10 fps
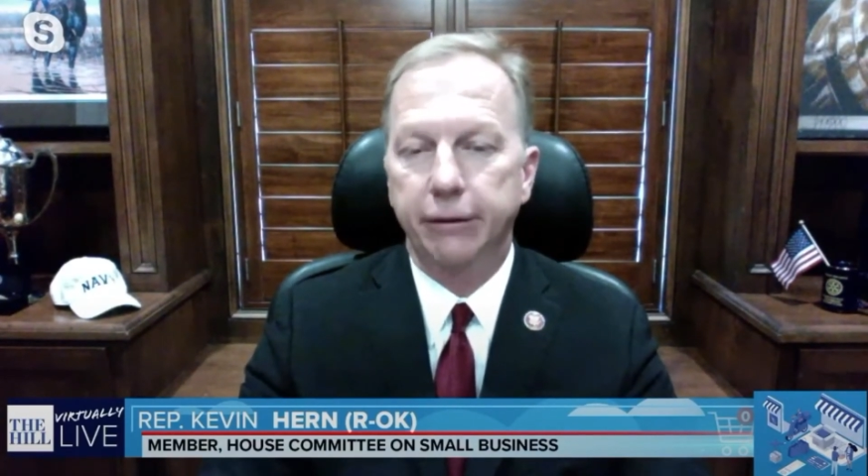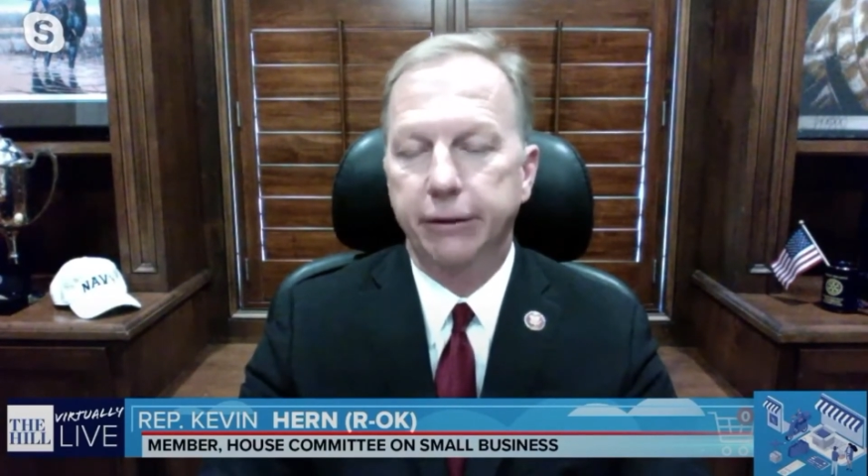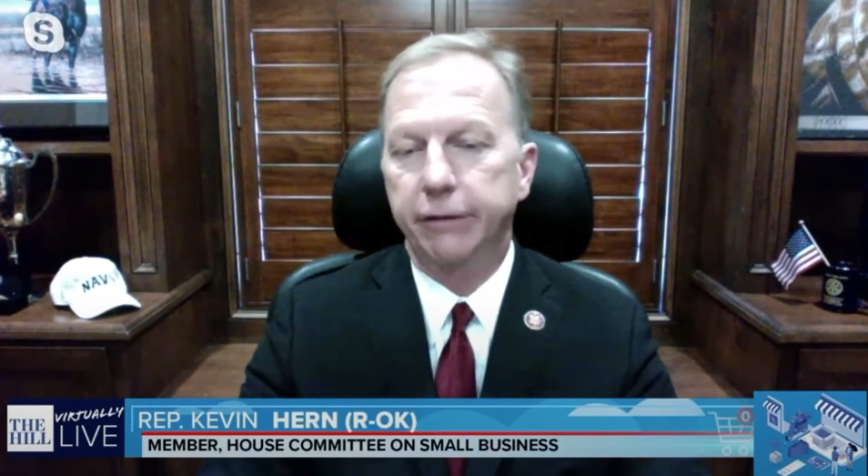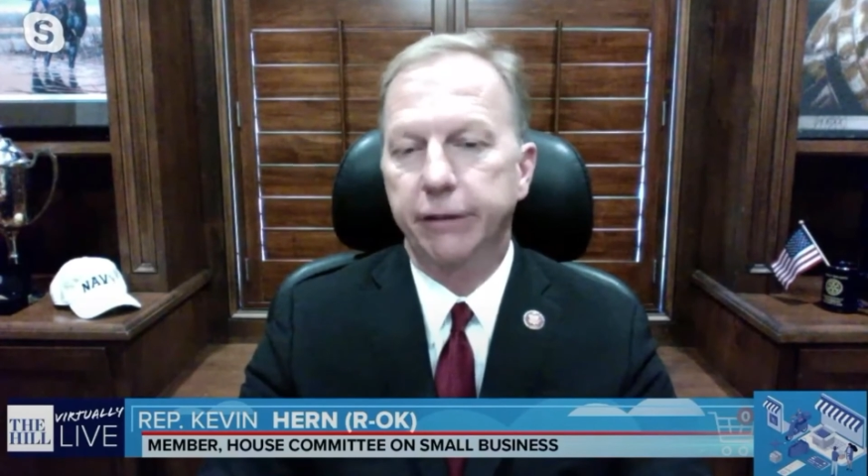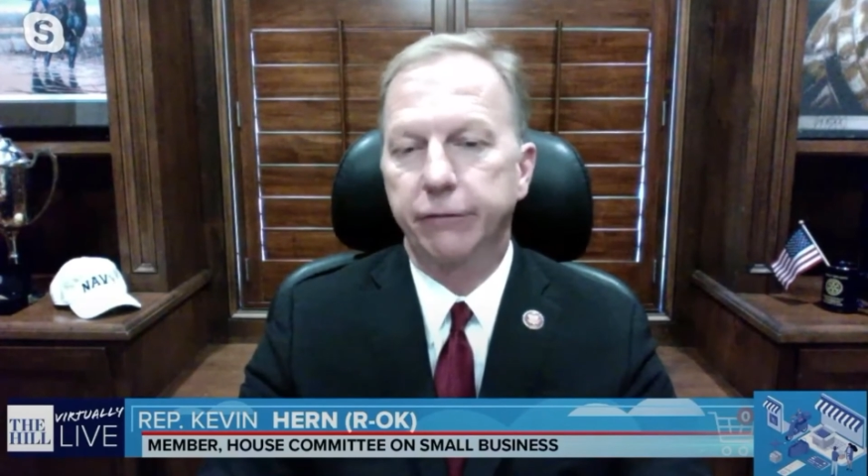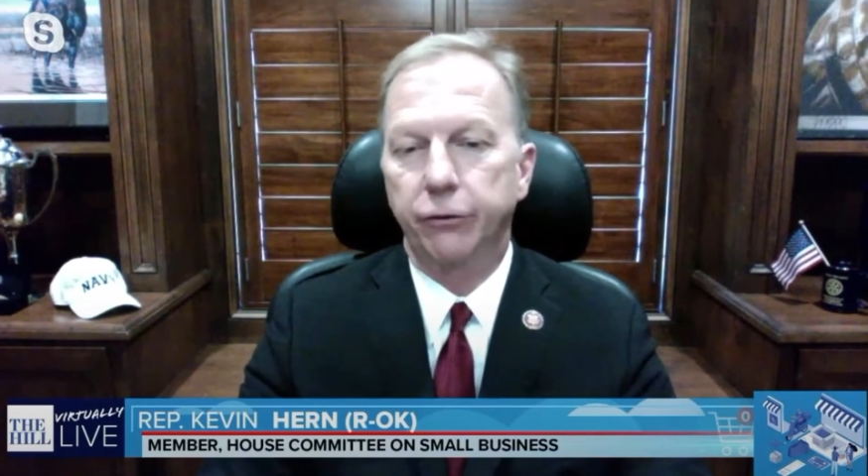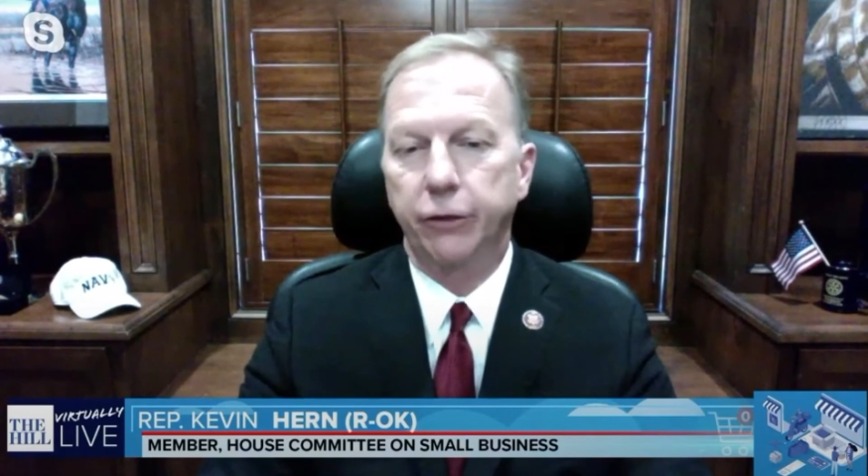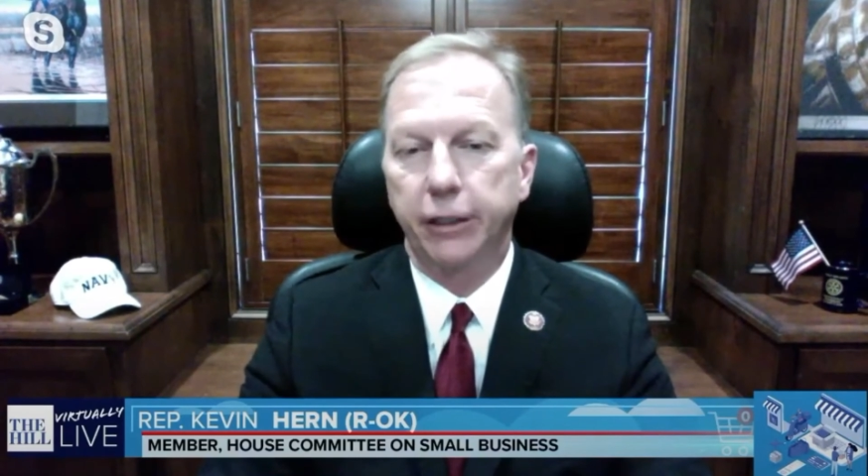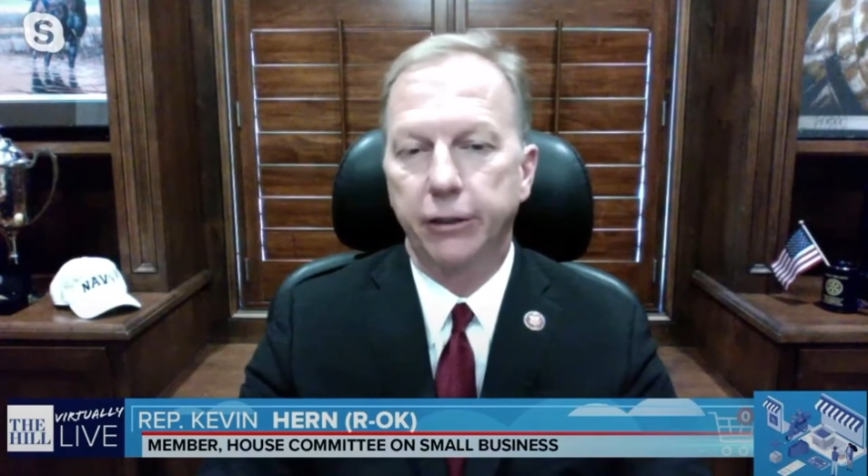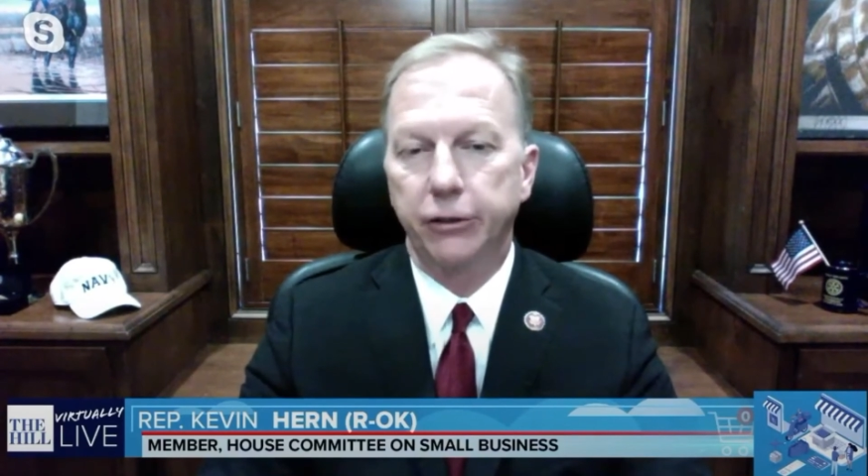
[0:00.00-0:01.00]
that have never
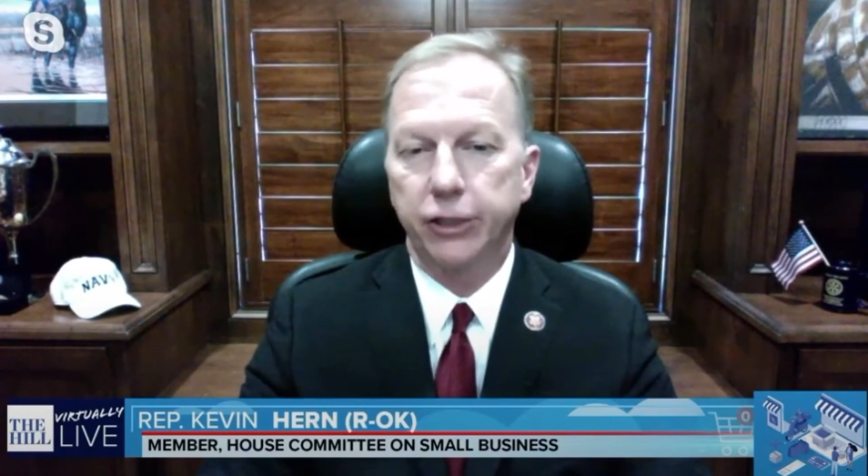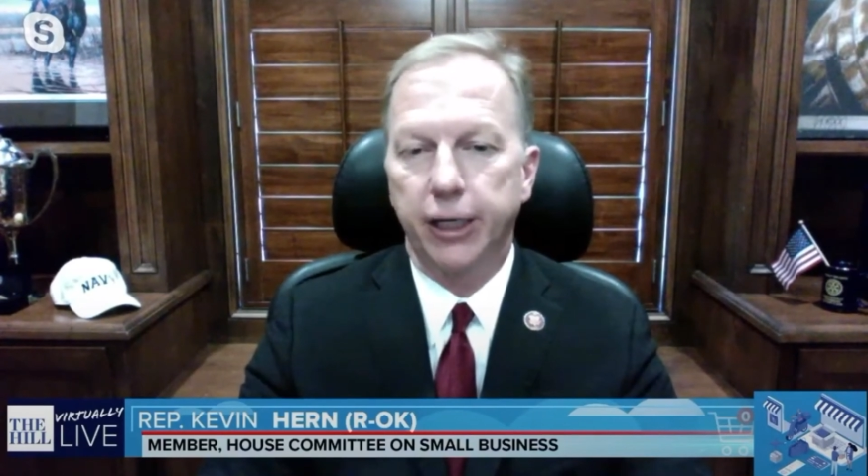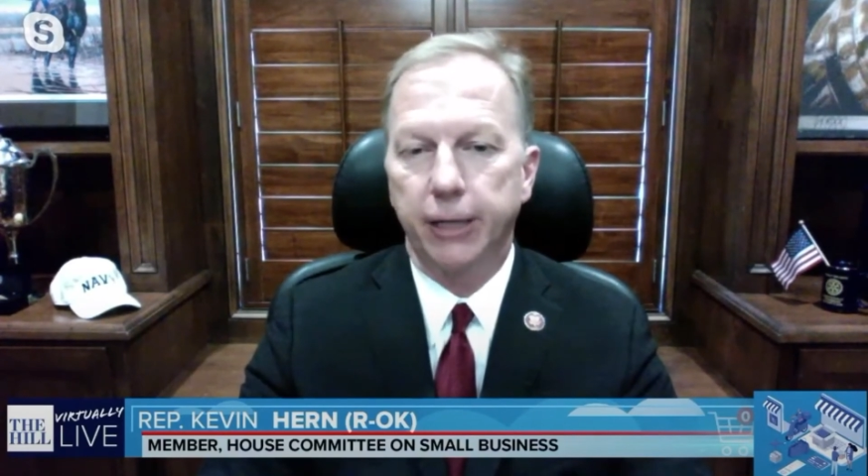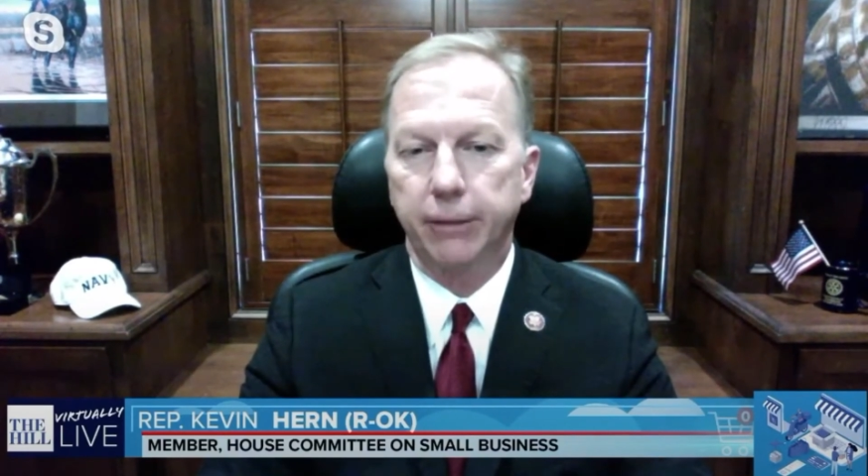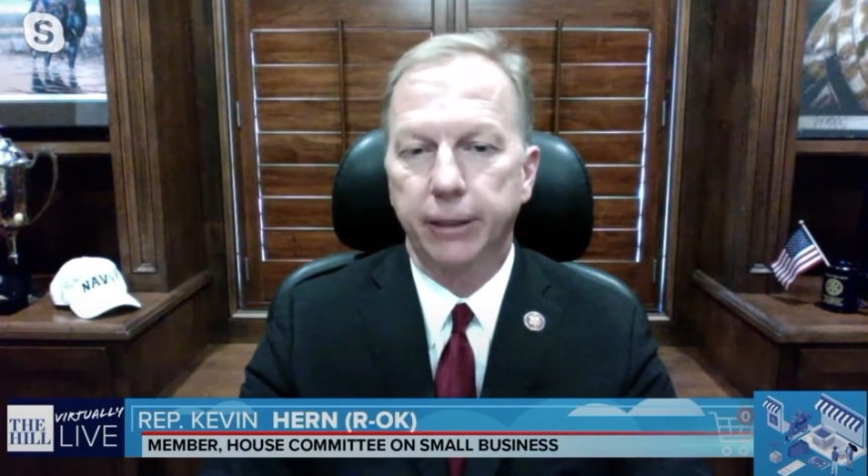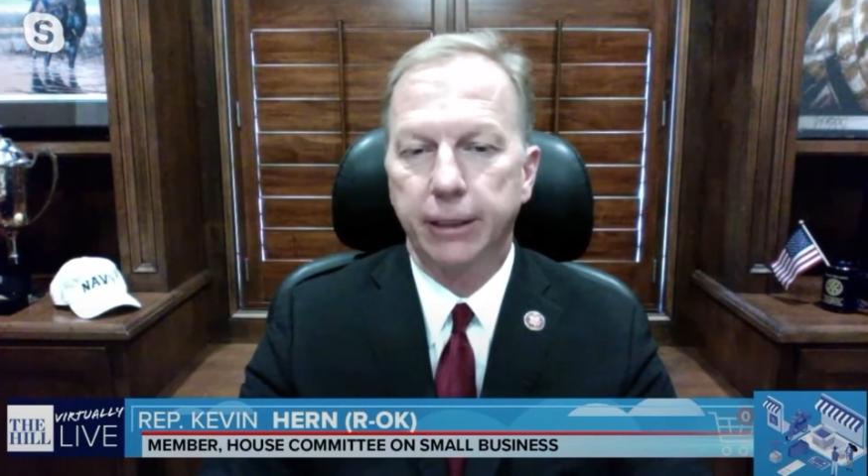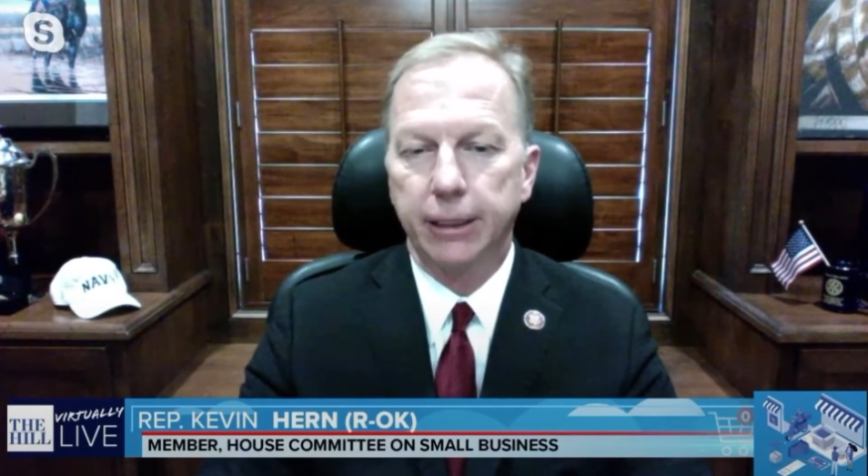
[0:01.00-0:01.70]
created a job. And